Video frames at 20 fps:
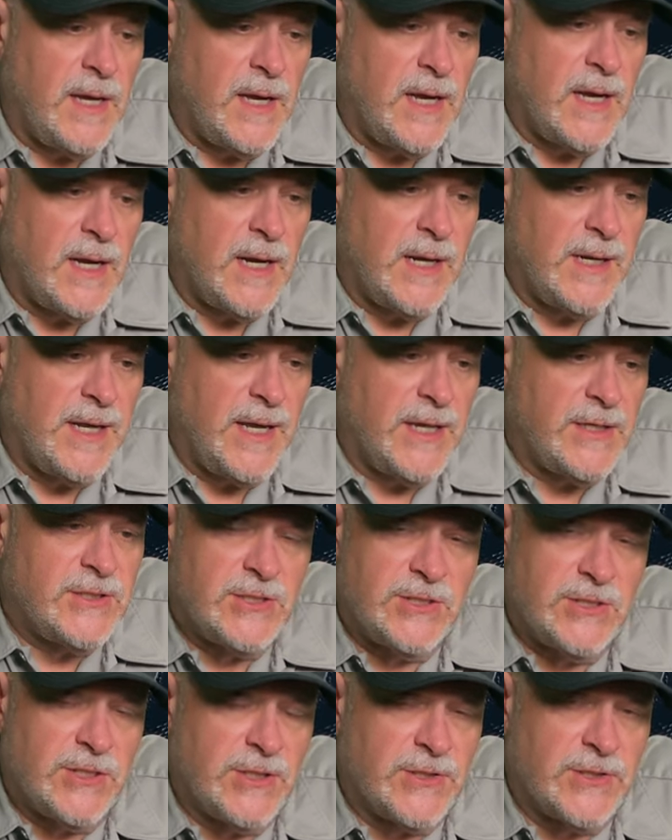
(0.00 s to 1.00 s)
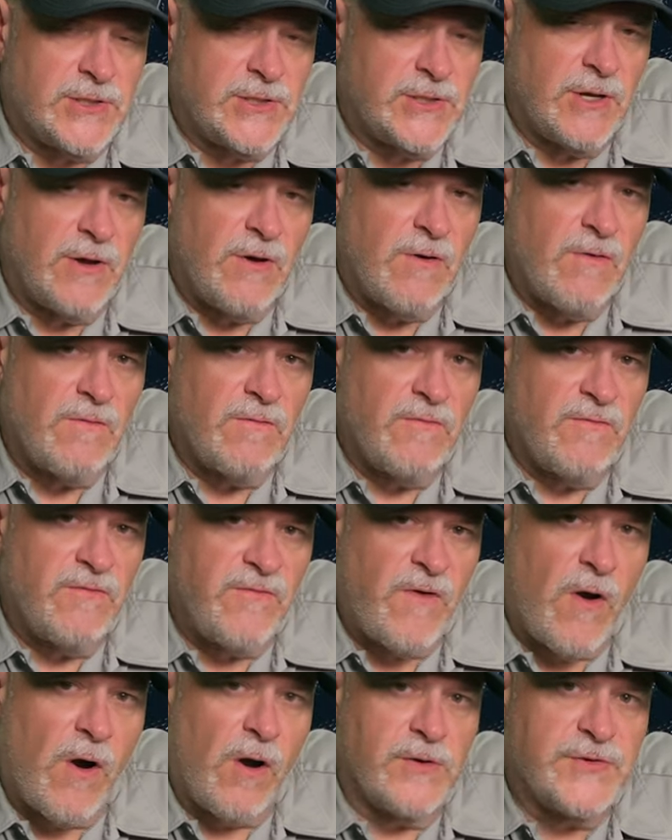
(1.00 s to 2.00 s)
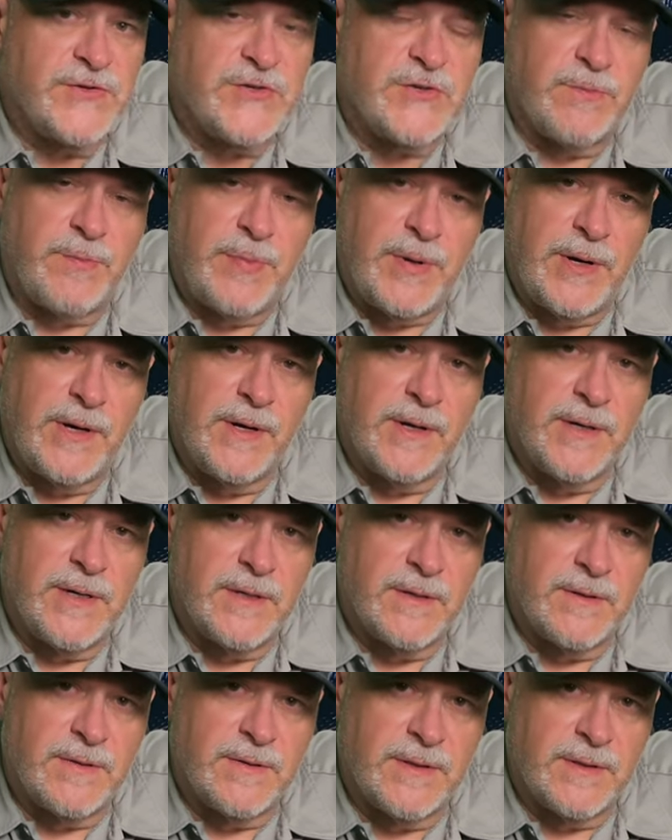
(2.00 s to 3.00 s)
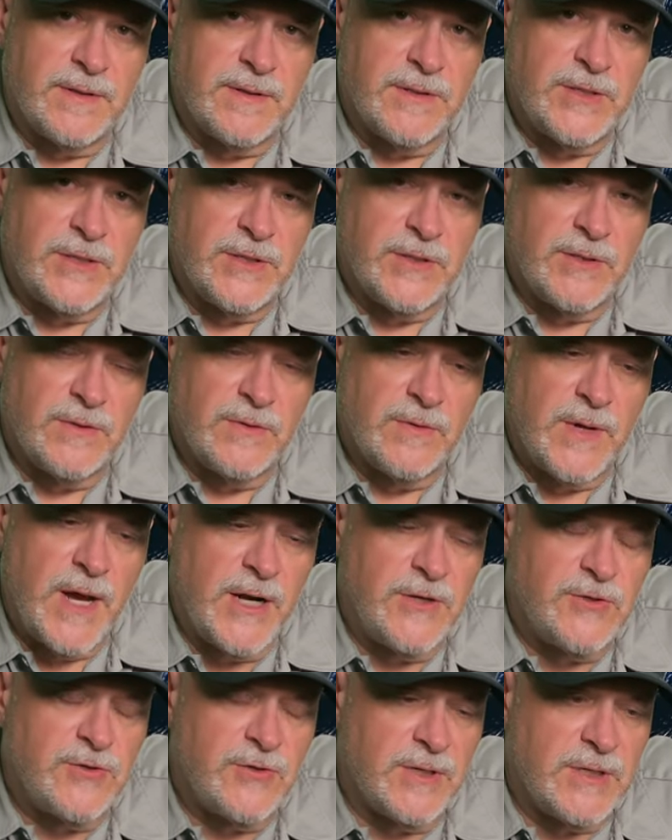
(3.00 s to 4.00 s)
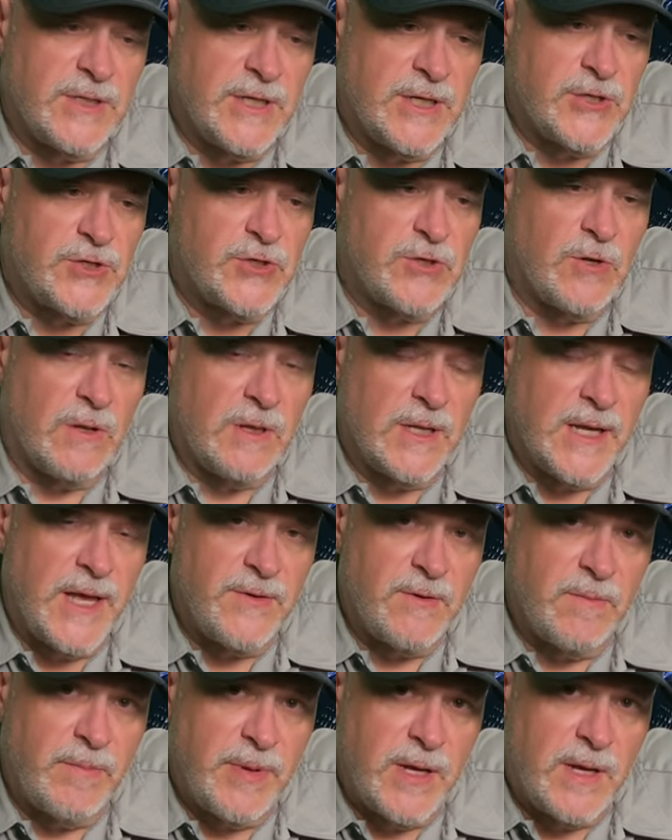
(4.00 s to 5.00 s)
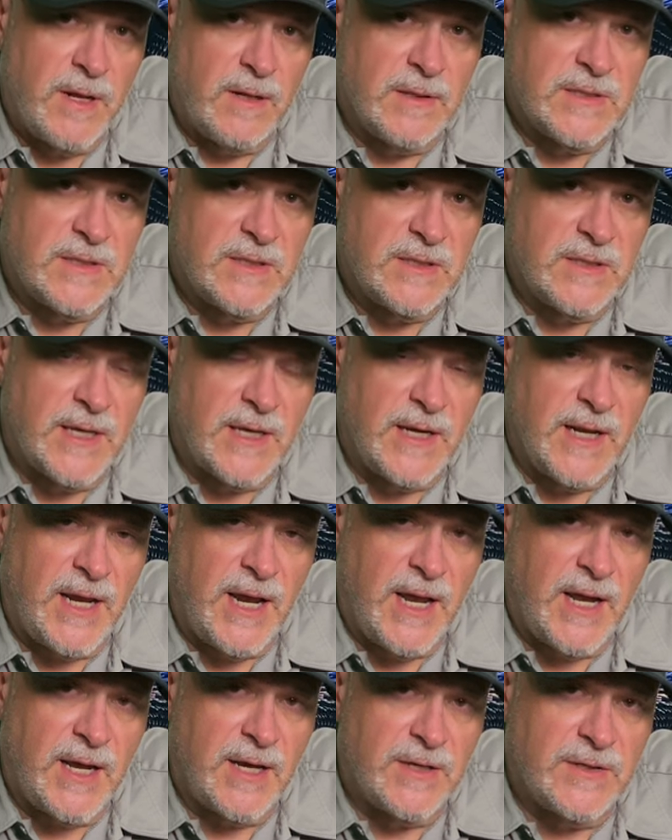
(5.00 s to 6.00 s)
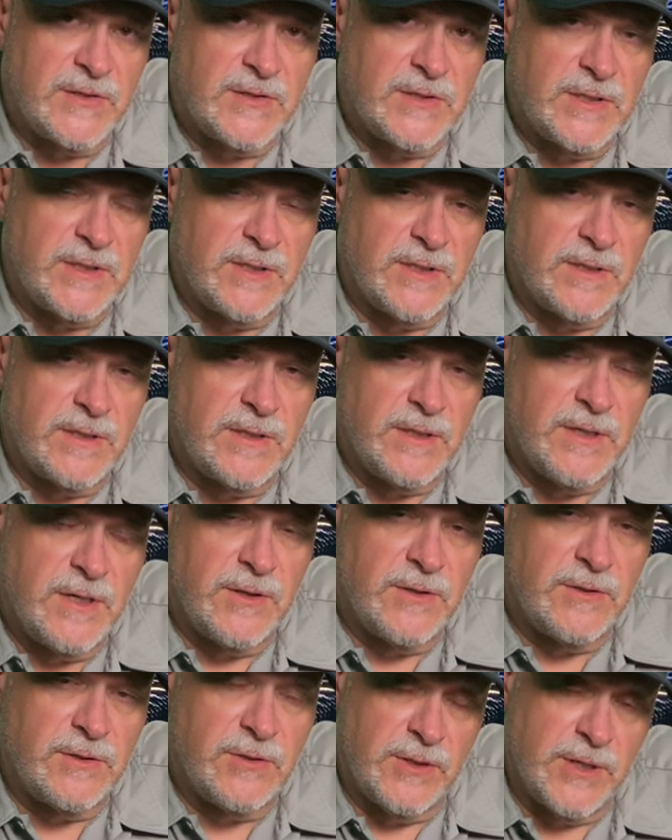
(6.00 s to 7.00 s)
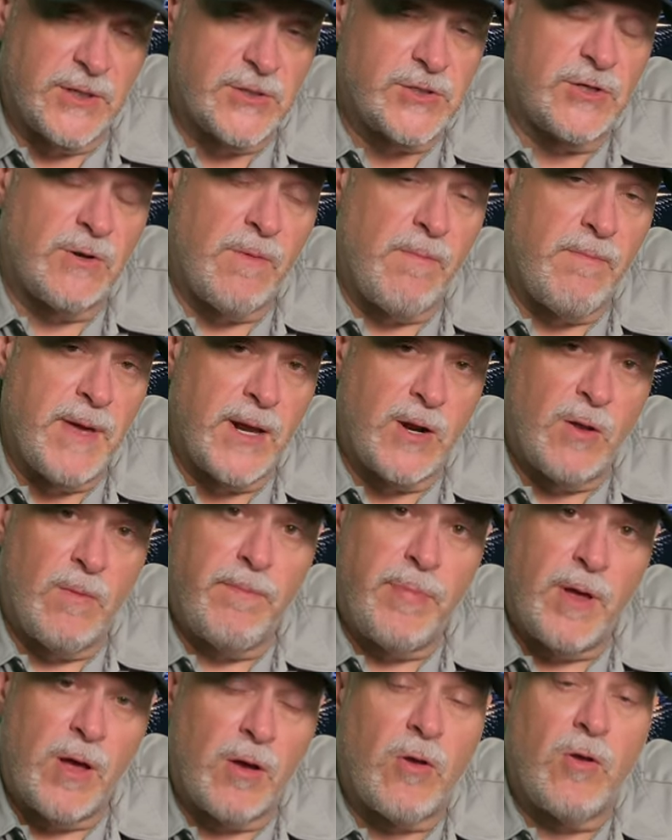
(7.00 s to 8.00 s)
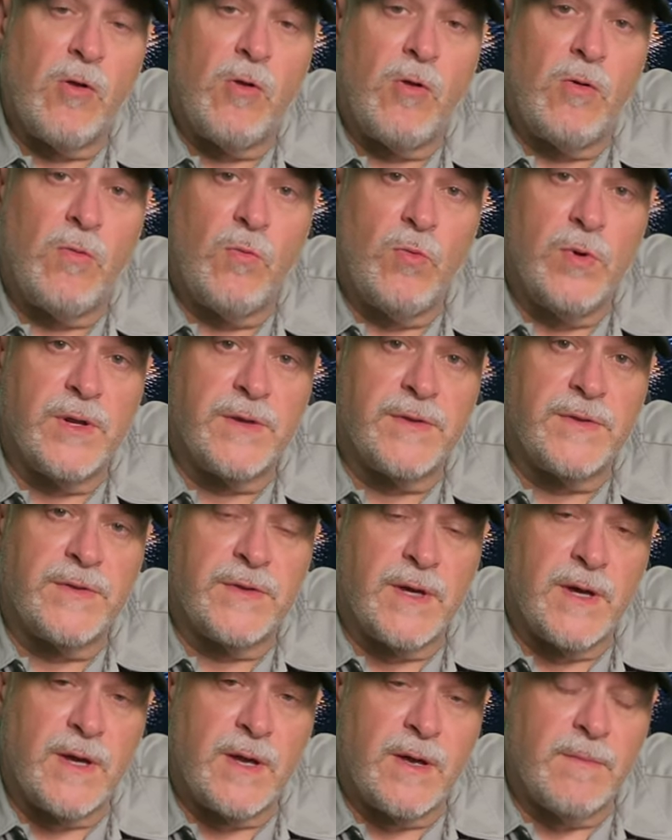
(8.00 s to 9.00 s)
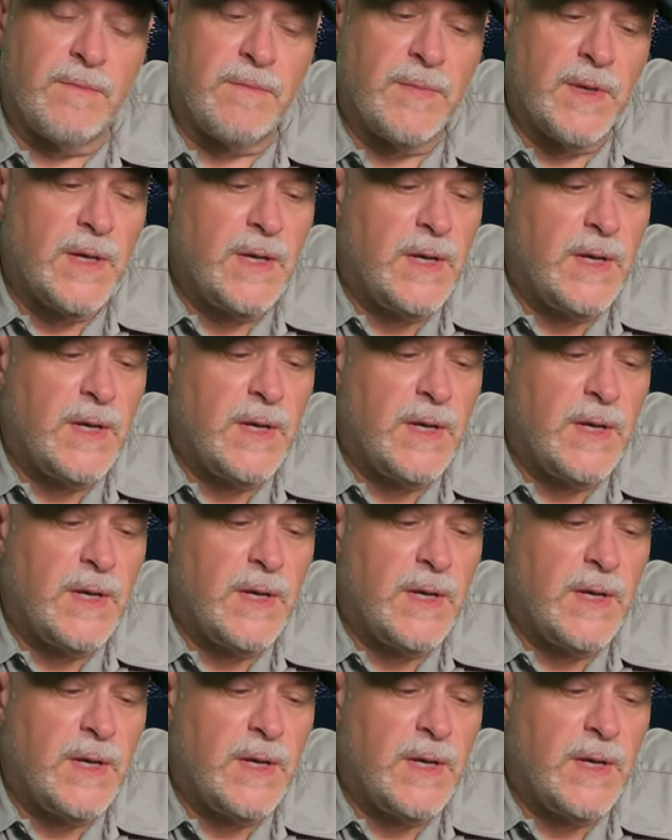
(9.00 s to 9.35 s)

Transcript: and it, it's just so far superior to a traditional leather belt that has the you know the traditional metal buckle with um,